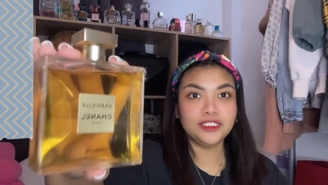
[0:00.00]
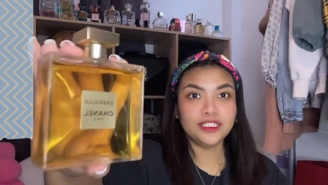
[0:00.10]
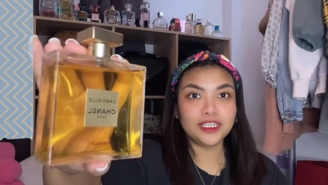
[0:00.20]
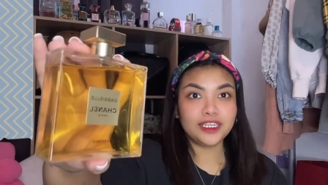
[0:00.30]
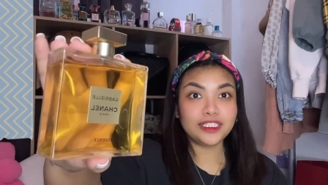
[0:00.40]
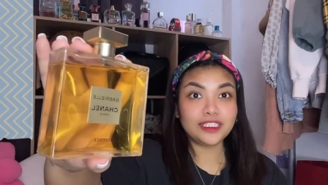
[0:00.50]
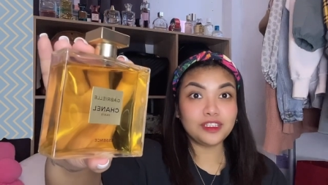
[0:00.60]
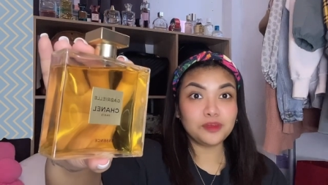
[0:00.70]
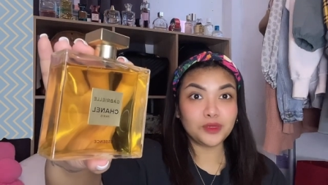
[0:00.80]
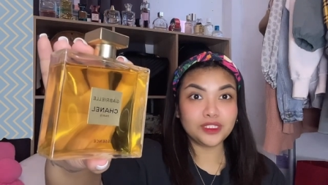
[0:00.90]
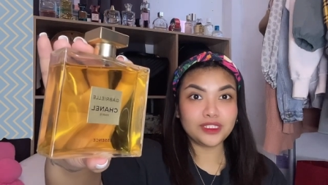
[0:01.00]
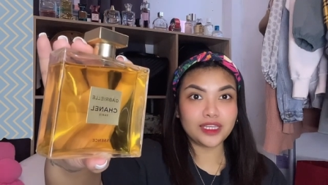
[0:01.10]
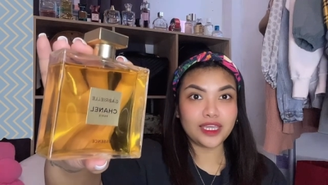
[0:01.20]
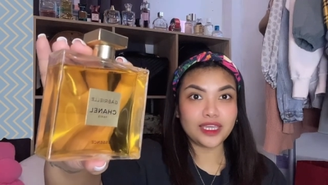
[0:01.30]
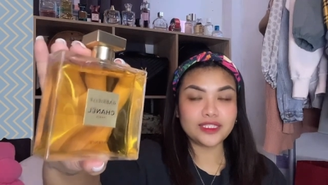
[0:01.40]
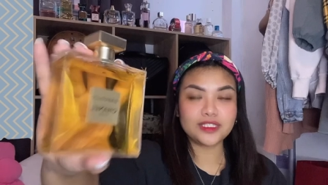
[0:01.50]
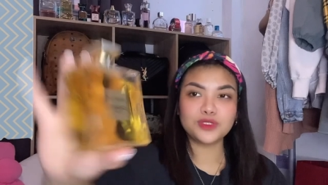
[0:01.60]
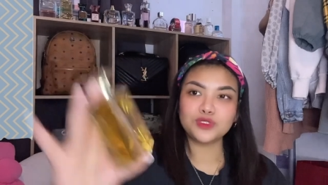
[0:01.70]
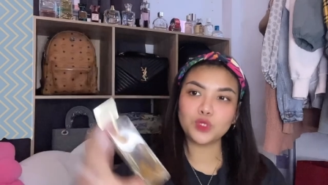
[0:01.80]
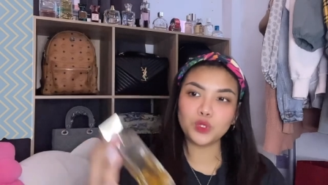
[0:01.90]
Ang ganda ng bote niya, guys.
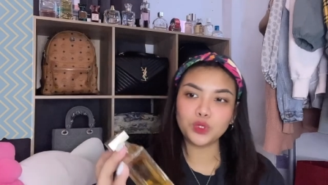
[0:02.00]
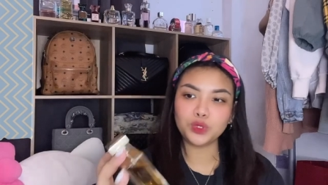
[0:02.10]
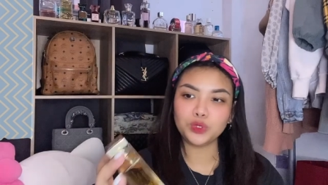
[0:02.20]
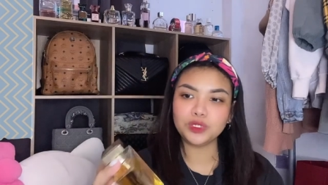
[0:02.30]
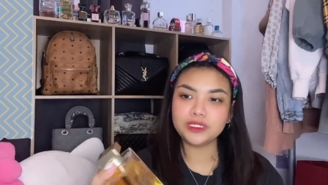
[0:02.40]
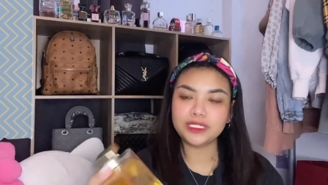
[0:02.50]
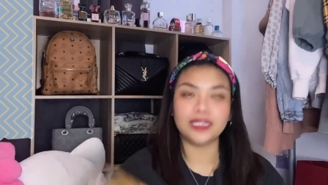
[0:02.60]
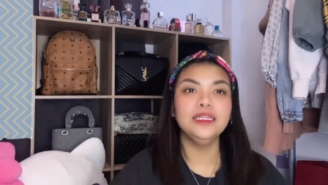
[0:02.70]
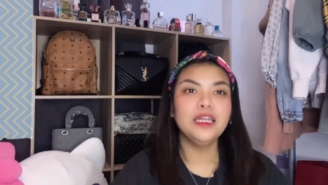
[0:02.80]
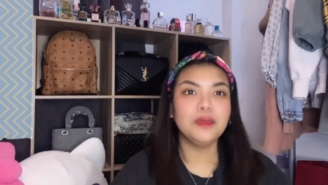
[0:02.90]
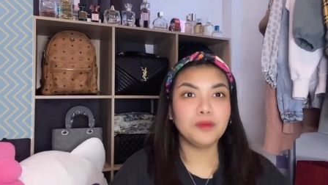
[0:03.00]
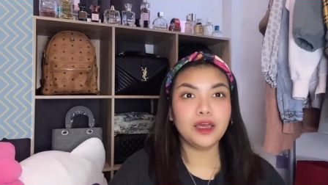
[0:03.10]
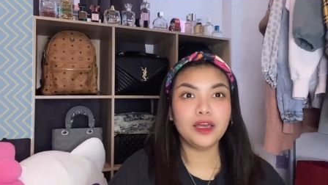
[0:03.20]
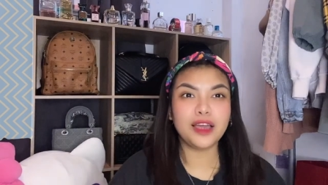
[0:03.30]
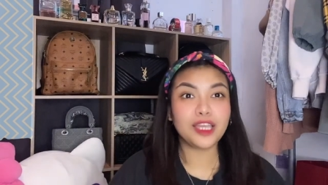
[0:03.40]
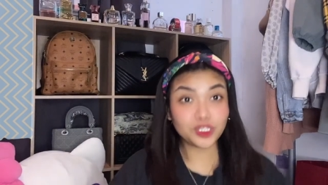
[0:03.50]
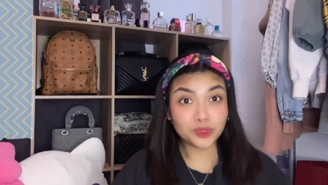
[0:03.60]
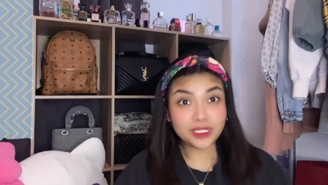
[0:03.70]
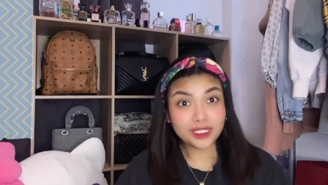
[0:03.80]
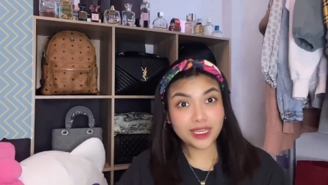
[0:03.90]
So, yeah.
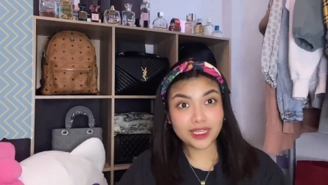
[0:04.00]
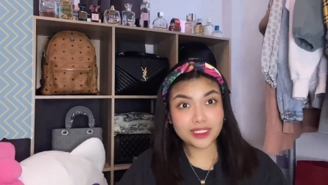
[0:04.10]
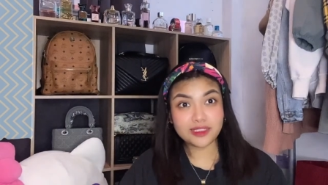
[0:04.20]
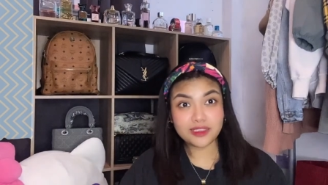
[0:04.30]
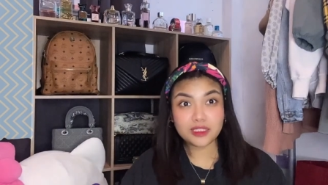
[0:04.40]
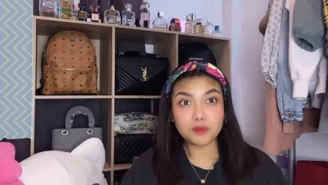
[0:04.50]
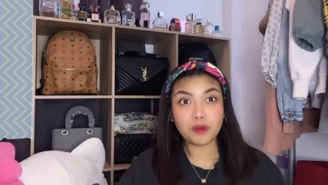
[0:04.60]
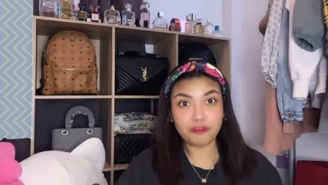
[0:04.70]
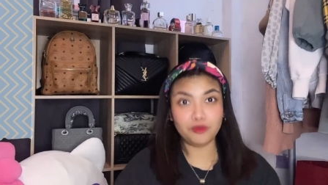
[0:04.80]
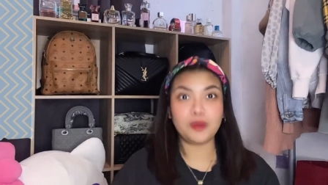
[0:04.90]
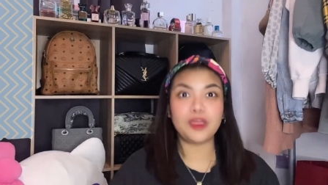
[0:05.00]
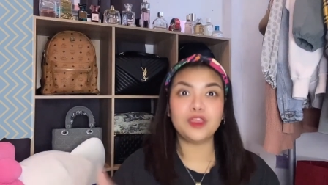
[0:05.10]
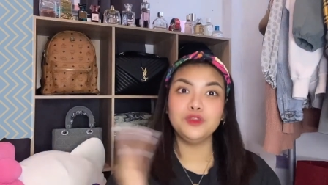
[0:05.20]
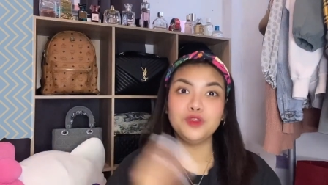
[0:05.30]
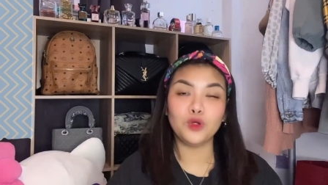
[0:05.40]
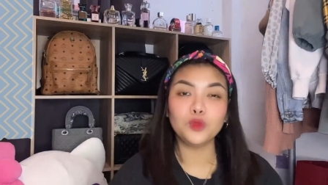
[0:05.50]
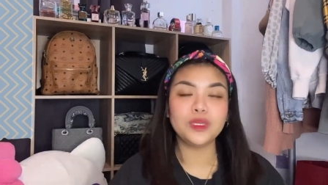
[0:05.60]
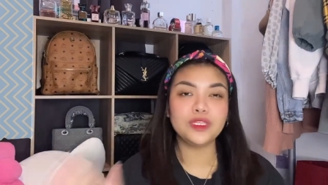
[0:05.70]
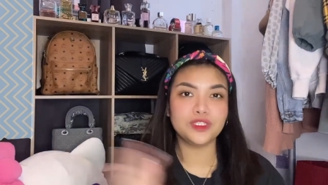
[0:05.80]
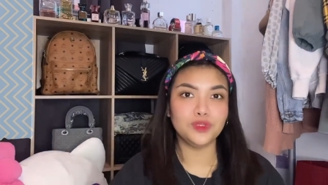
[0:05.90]
Actually, guys, this perfume, I
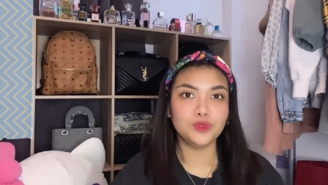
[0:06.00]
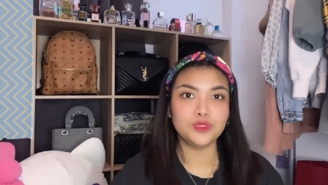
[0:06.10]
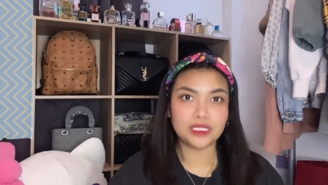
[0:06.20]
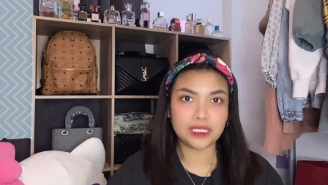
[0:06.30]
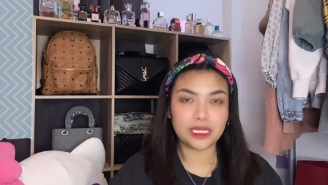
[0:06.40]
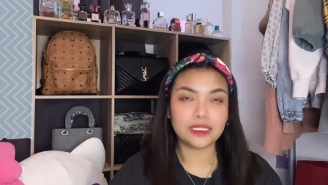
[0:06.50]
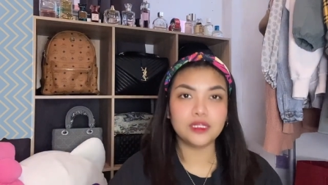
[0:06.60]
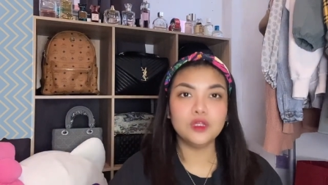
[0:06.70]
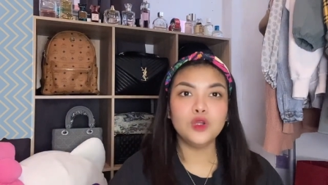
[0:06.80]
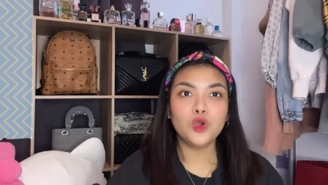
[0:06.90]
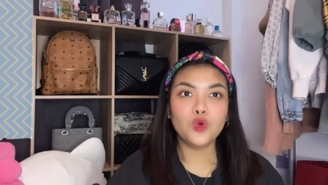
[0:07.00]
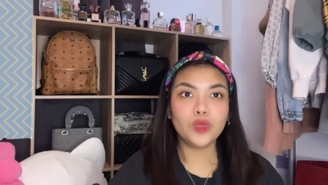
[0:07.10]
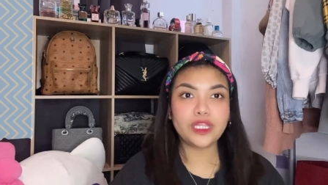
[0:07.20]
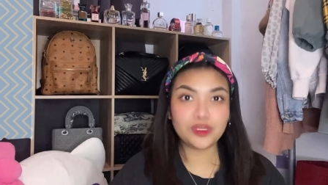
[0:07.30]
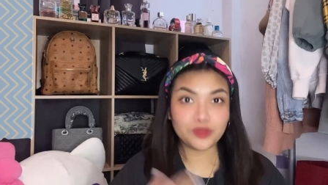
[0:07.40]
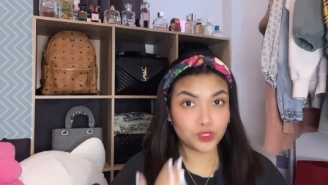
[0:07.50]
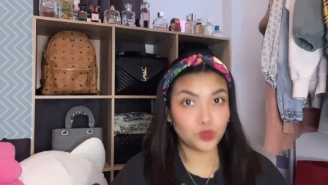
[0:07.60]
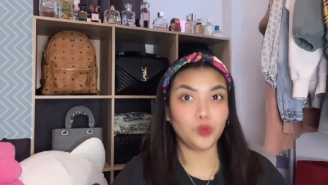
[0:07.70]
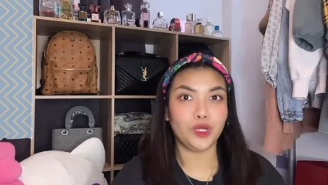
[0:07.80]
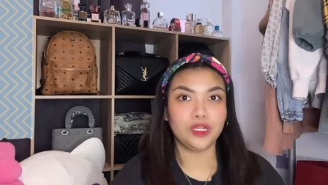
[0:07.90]
always using it when I used to
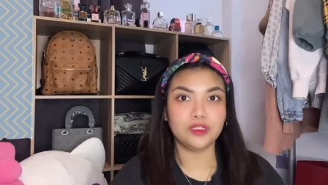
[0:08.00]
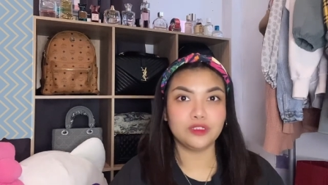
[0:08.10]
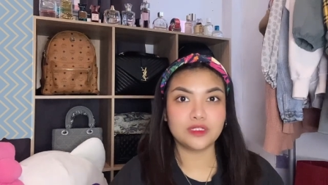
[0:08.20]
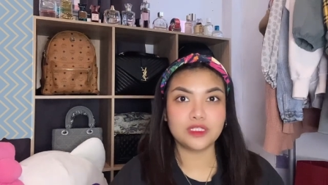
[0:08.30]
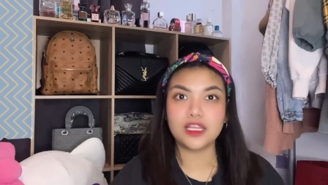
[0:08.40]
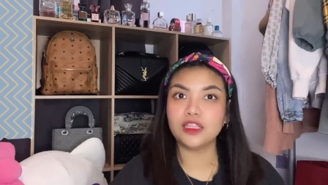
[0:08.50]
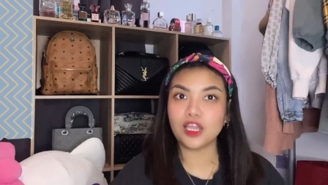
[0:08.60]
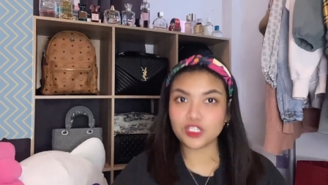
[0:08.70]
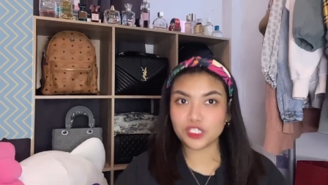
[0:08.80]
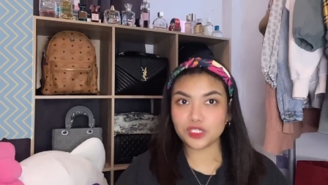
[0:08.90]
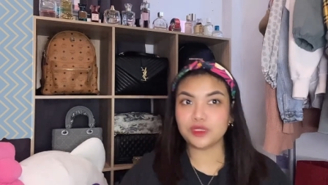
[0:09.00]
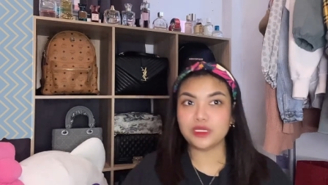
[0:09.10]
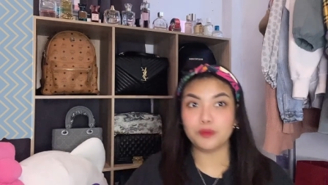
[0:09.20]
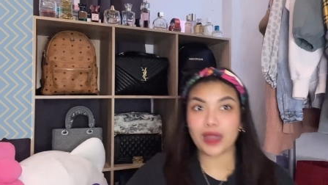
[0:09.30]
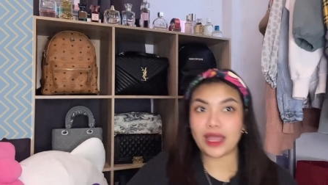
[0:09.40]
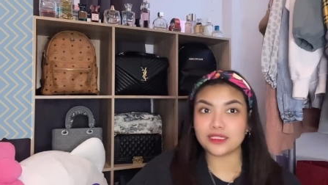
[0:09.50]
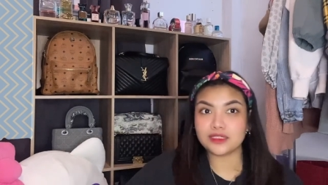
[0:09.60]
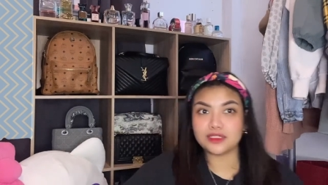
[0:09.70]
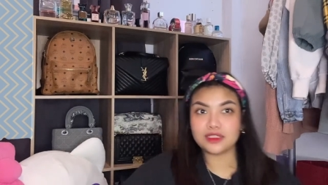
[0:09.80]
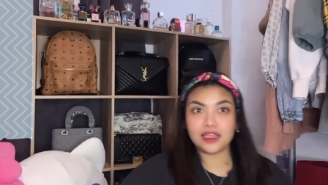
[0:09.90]
work sa luxury
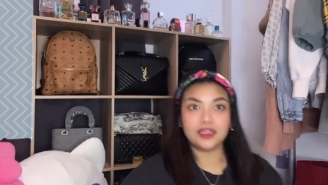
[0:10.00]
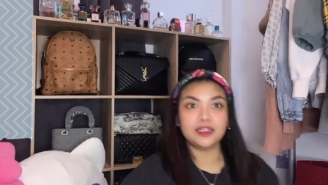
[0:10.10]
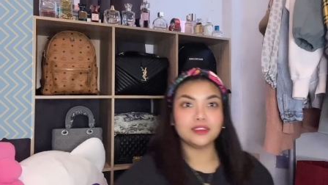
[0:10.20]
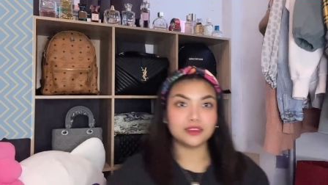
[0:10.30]
brands na